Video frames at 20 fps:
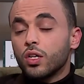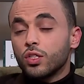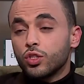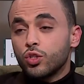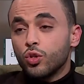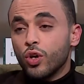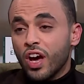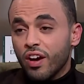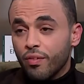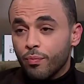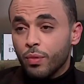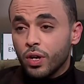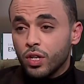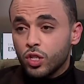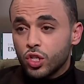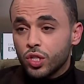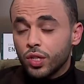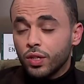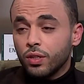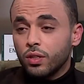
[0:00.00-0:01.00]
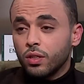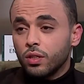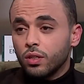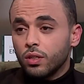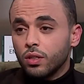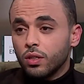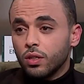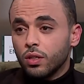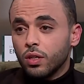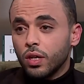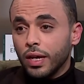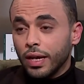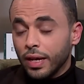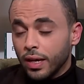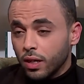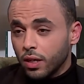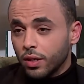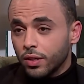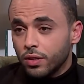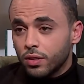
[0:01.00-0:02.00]
you have mentioned,
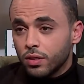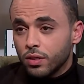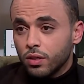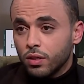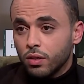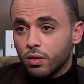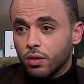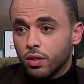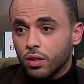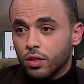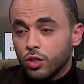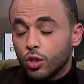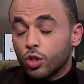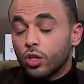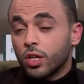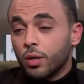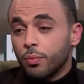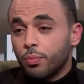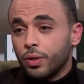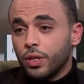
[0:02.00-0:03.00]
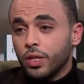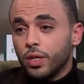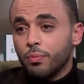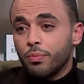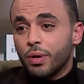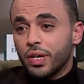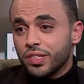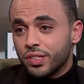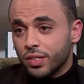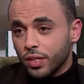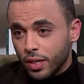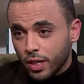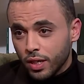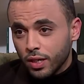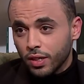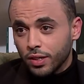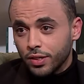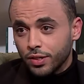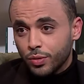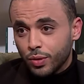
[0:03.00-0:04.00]
England. Your company based in
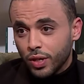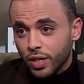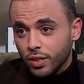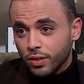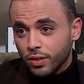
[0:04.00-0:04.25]
England, right?